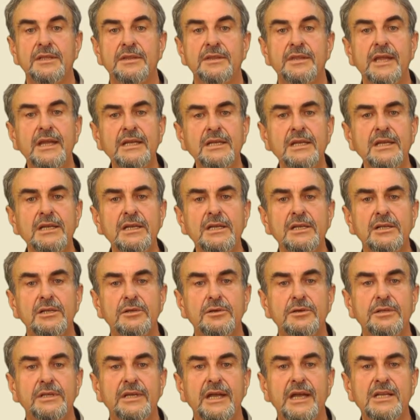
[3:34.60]
That can
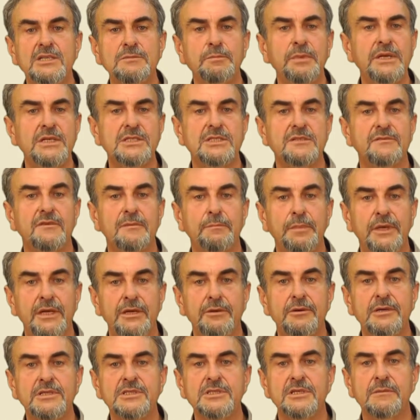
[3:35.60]
include the aspects of
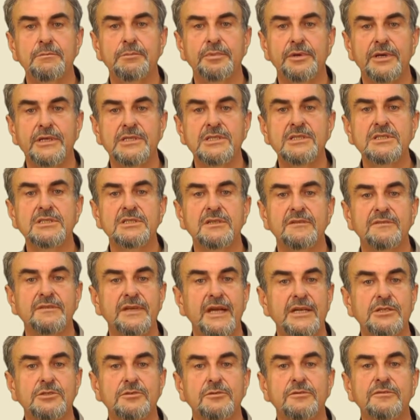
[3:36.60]
appearance and presence of
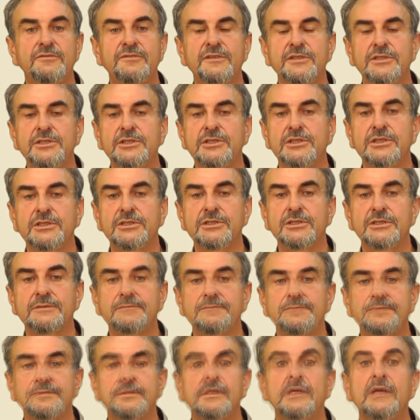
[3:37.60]
natural features,
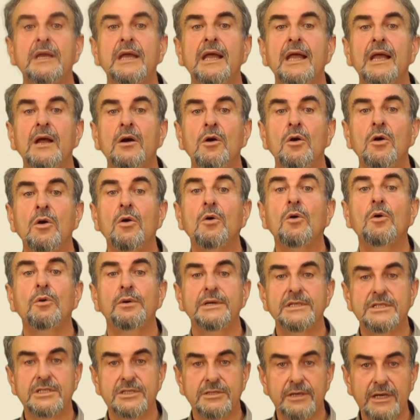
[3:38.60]

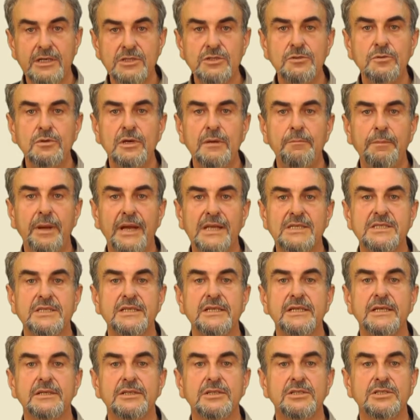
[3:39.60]
or its structural
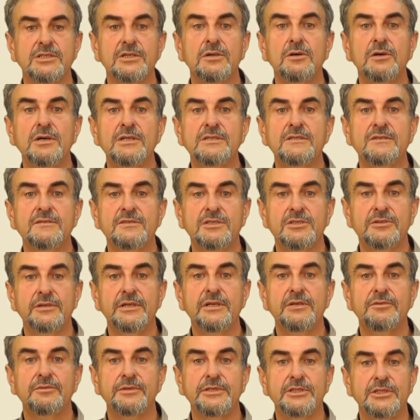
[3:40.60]
capacity and the size of
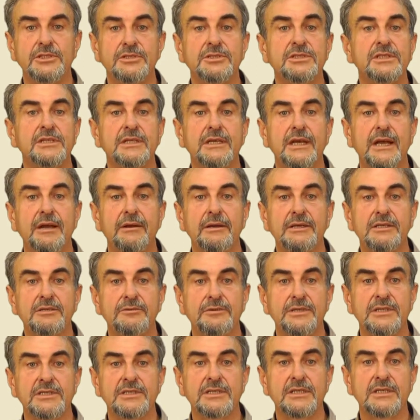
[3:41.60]
strength reducing
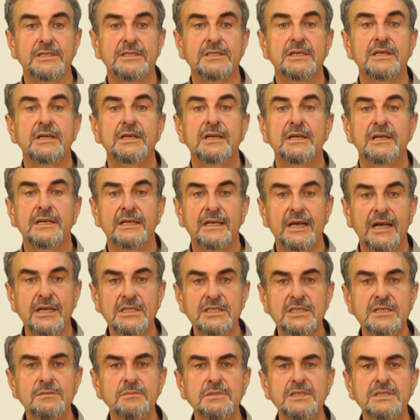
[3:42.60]
characteristics.
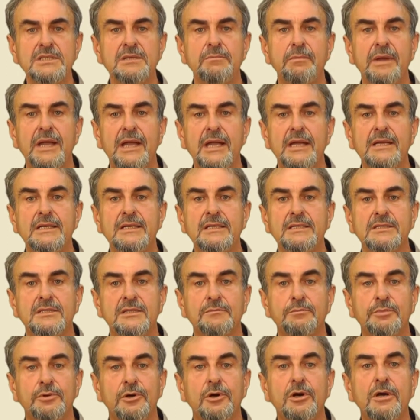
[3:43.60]
Customer demand is
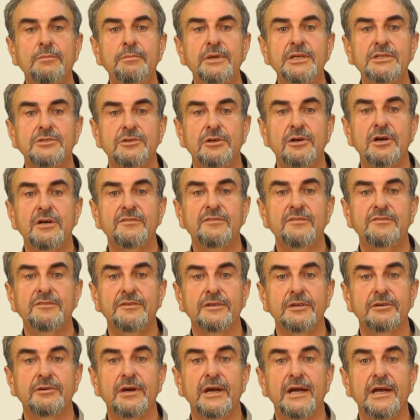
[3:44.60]
a primary driver
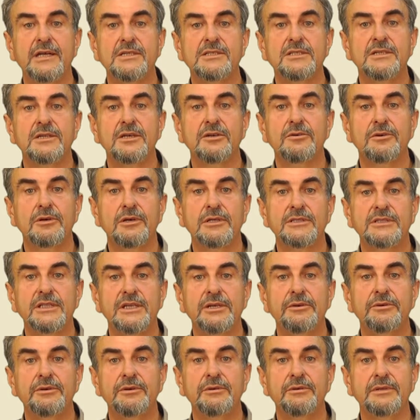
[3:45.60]
for grades and the
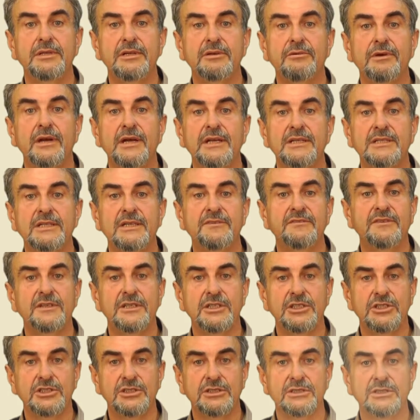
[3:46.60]
criteria in the grade
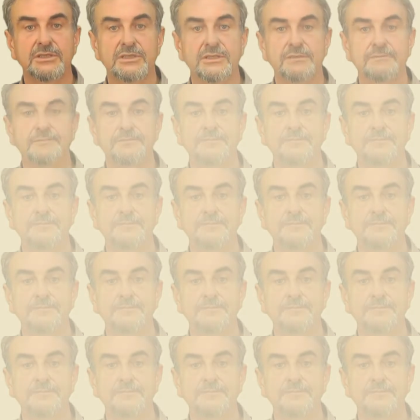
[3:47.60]
definitions.